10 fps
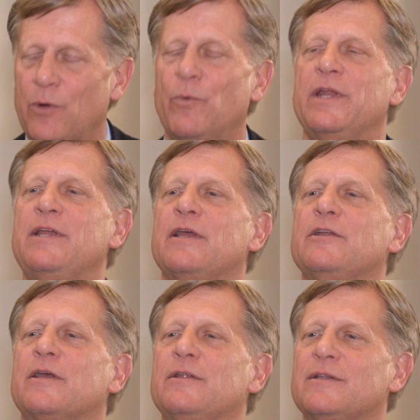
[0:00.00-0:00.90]
when he
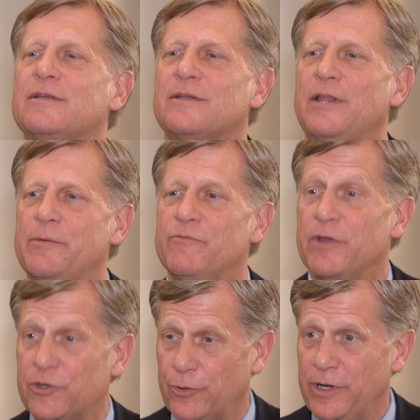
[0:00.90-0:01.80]
can claim
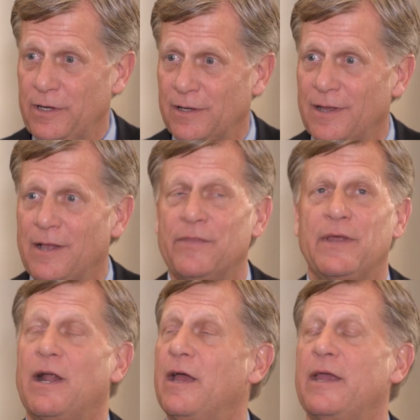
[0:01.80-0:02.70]
victory,
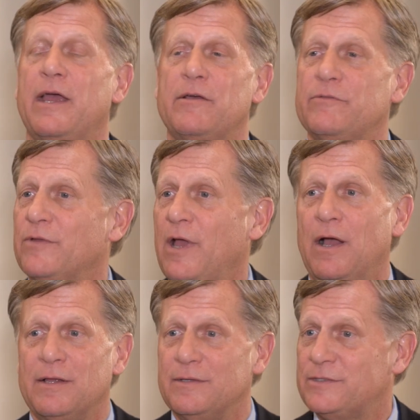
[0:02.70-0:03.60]
that I have
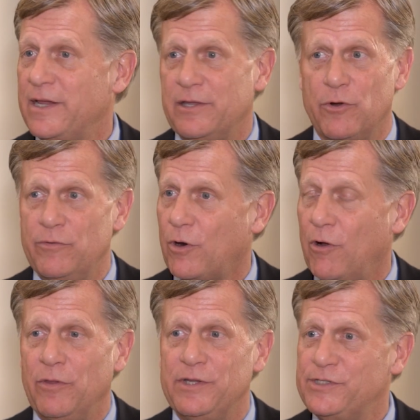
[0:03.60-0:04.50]
taken over
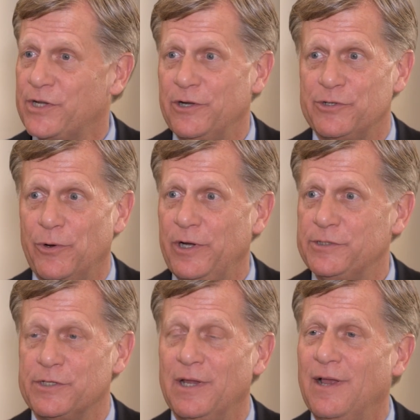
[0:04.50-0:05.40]
all these territories,